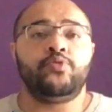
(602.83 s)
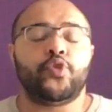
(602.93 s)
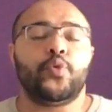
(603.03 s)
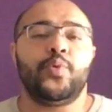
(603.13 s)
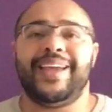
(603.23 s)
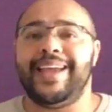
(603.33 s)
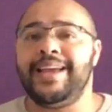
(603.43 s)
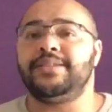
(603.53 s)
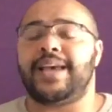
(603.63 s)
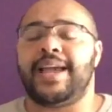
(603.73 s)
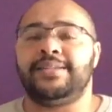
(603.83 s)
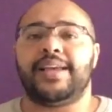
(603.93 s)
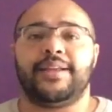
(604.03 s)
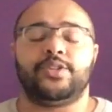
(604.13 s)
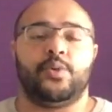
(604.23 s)
truly is a
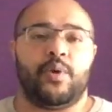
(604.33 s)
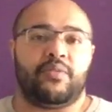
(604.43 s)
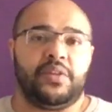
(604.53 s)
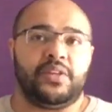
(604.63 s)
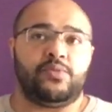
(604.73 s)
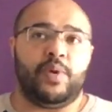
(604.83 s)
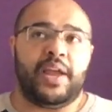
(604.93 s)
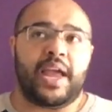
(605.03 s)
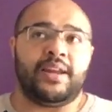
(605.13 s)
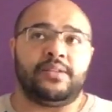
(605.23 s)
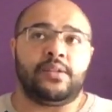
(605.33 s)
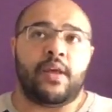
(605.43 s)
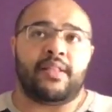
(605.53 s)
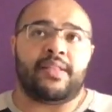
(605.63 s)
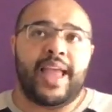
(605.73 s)
sanctuary this week and it's
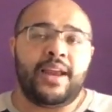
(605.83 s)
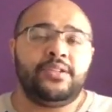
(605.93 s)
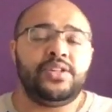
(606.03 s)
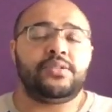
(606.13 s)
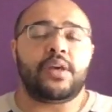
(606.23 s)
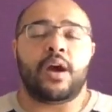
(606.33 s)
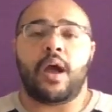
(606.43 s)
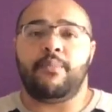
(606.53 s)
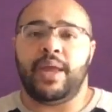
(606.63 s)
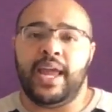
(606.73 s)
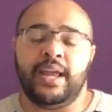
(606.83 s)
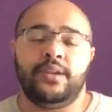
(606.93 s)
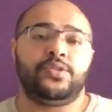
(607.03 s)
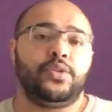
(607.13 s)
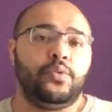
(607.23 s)
like the energies that are coming
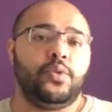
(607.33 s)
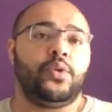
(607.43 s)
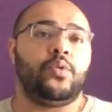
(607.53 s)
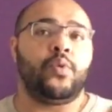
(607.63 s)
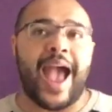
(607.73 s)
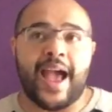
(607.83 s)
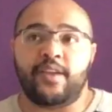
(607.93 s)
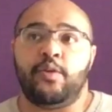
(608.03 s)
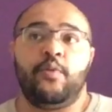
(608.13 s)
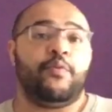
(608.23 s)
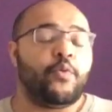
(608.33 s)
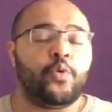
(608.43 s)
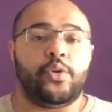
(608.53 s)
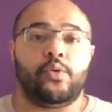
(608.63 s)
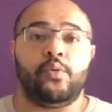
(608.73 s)
into you at you
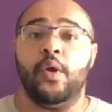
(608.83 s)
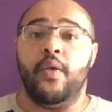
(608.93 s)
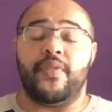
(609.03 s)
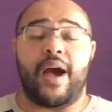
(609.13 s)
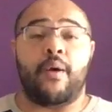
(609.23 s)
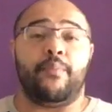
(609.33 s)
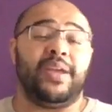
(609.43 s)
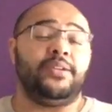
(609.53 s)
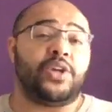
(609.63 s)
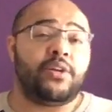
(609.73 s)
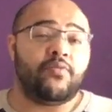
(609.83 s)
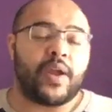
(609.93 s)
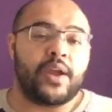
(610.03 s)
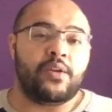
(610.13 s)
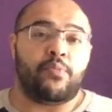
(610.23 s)
for you that are being
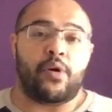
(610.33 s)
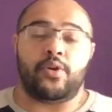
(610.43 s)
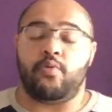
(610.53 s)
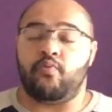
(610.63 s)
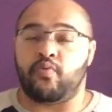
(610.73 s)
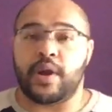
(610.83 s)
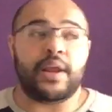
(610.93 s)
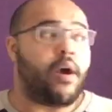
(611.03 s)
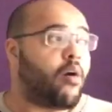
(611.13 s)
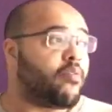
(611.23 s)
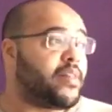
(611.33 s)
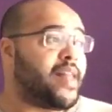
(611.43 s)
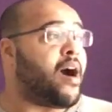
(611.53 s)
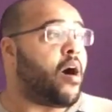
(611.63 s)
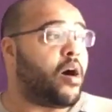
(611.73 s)
generated by you really are in
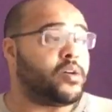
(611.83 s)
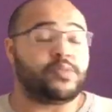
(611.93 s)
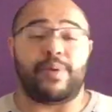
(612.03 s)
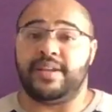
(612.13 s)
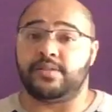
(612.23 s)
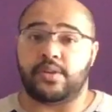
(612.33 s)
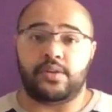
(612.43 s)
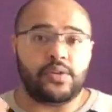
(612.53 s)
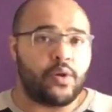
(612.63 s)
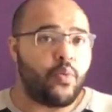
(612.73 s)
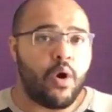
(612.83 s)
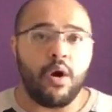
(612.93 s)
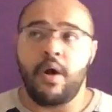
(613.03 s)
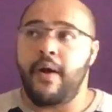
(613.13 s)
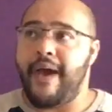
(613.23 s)
that heart space so you know
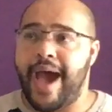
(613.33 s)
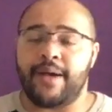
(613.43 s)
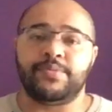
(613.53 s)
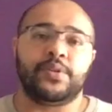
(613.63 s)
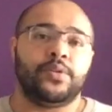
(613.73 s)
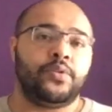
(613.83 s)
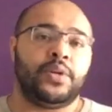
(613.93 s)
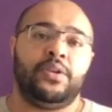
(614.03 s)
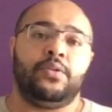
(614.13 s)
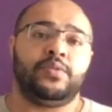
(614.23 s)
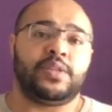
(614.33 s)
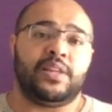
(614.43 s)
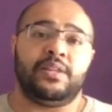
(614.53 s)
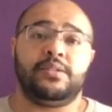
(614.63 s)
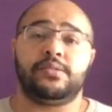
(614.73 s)
what absolutely use
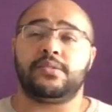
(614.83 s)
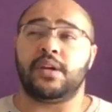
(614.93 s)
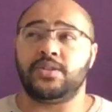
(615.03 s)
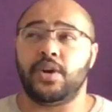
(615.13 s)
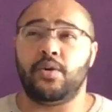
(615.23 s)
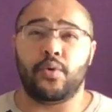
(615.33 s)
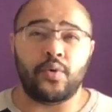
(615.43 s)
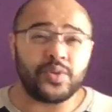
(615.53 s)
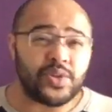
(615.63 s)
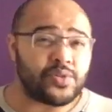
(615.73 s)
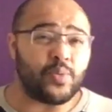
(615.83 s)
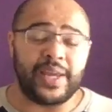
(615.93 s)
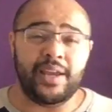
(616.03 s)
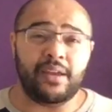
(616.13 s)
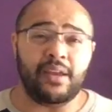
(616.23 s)
it. This is such a gorgeous
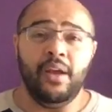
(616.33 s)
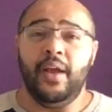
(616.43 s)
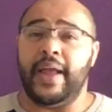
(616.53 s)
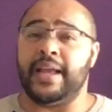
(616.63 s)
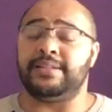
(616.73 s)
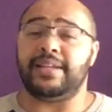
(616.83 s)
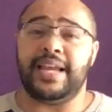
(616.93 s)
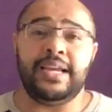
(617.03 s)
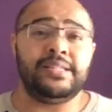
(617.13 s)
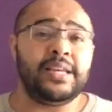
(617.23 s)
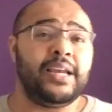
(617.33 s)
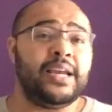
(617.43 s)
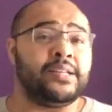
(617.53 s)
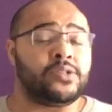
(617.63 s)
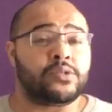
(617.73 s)
week. It's easy,
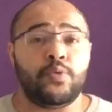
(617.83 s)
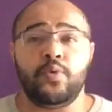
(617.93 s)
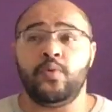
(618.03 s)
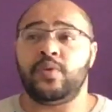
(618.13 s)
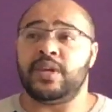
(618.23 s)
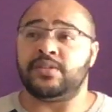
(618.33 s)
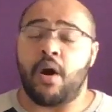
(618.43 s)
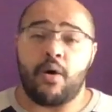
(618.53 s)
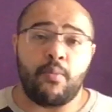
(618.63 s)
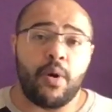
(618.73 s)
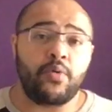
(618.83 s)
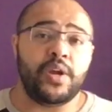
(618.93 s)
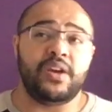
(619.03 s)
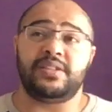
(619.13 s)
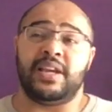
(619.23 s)
it's smooth, it's
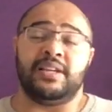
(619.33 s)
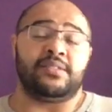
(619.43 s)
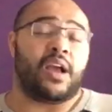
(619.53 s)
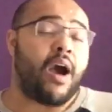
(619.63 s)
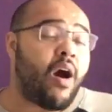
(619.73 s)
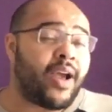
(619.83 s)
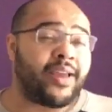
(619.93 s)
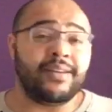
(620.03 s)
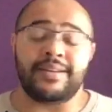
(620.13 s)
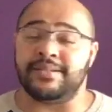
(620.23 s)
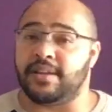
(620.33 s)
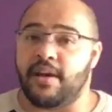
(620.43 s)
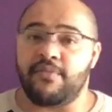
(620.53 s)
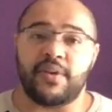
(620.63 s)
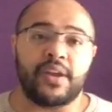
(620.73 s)
harmonious, it's kind, it's
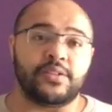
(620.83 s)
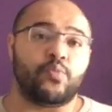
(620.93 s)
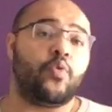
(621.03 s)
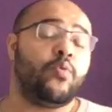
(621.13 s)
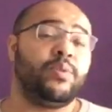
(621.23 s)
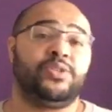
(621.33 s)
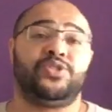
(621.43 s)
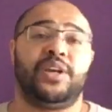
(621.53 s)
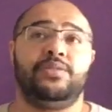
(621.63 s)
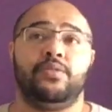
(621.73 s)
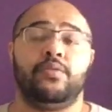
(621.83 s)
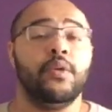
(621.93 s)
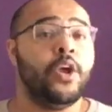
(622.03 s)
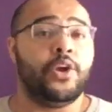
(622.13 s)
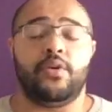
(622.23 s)
loving, it's warm, it's gentle.
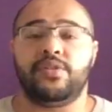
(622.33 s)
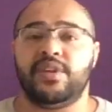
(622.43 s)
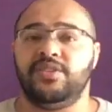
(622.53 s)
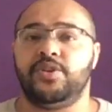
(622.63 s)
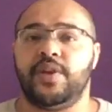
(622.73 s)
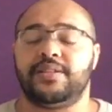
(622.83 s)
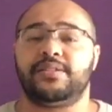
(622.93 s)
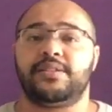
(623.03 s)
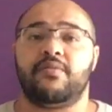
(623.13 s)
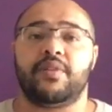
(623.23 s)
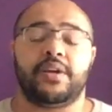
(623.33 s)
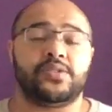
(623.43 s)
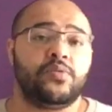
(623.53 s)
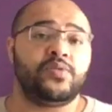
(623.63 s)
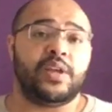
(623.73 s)
Not things you necessarily
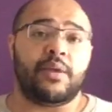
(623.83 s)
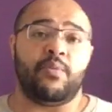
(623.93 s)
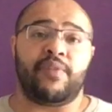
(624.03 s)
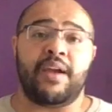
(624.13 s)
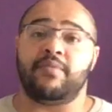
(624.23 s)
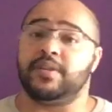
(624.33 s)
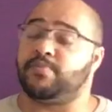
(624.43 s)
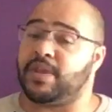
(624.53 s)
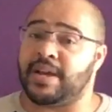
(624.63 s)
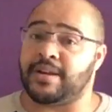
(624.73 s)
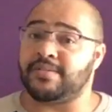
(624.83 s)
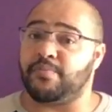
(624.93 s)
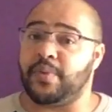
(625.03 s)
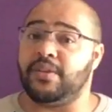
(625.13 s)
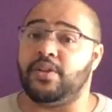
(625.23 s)
associate with Aries, but that
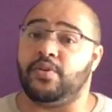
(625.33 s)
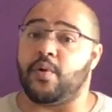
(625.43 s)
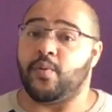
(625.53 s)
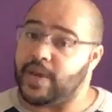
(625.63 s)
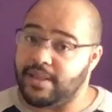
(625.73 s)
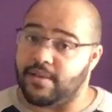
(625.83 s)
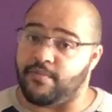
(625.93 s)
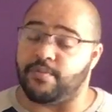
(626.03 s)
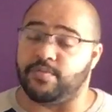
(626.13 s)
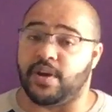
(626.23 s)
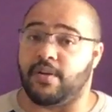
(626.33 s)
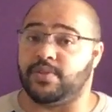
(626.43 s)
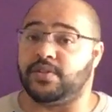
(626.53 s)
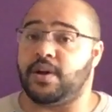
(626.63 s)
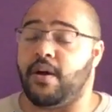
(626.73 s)
doesn't mean that you don't need them from time
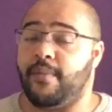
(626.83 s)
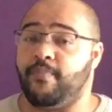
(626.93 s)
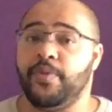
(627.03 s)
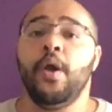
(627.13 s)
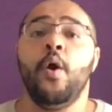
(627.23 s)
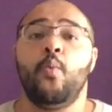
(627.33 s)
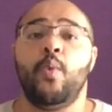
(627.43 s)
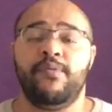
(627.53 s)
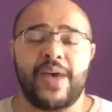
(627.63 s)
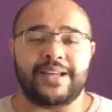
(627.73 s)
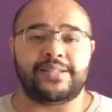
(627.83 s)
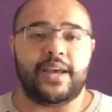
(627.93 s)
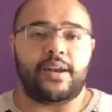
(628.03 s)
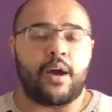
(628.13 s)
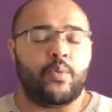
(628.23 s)
to time. With that
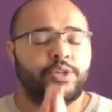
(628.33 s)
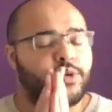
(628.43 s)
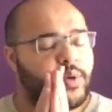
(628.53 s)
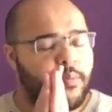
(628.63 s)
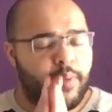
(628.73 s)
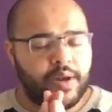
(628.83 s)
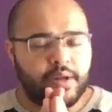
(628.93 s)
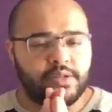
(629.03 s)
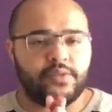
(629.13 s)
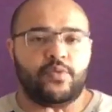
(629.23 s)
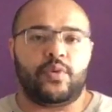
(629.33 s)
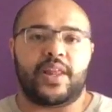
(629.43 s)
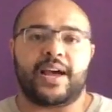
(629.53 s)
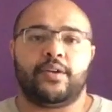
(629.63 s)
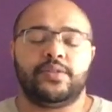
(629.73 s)
said, I wish you an abundance of all of
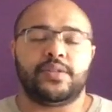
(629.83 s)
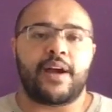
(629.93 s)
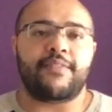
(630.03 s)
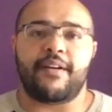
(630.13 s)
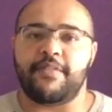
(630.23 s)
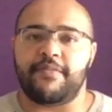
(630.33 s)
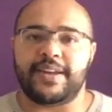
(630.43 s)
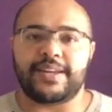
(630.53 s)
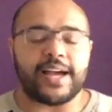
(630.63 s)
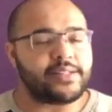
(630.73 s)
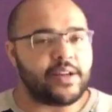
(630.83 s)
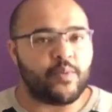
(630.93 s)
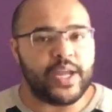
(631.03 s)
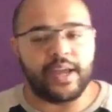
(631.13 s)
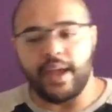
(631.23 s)
that good stuff. Have a fantastic
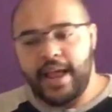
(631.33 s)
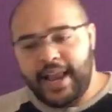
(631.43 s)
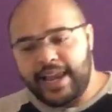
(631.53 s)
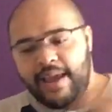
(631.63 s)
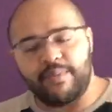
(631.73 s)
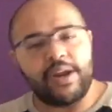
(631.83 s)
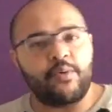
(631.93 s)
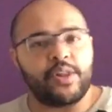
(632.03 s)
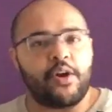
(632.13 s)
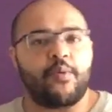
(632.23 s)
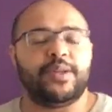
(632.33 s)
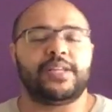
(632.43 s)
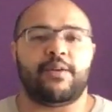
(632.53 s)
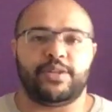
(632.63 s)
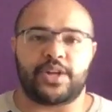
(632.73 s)
week. Let me know in the comments
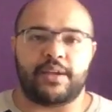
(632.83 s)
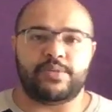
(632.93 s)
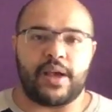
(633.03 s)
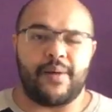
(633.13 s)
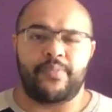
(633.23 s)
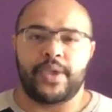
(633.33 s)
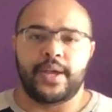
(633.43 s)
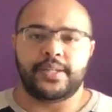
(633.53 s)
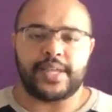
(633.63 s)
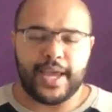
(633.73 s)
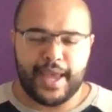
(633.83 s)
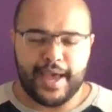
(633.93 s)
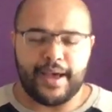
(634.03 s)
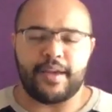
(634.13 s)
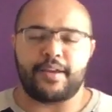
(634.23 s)
how it shapes up. Take
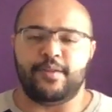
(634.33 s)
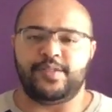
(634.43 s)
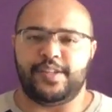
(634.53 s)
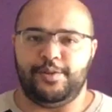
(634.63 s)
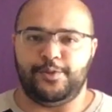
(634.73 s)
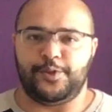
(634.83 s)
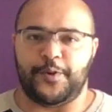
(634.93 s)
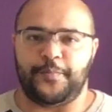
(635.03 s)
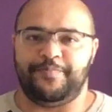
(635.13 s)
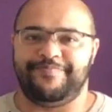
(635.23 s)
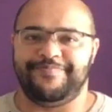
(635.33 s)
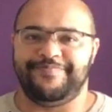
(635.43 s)
care, and I'll see you soon.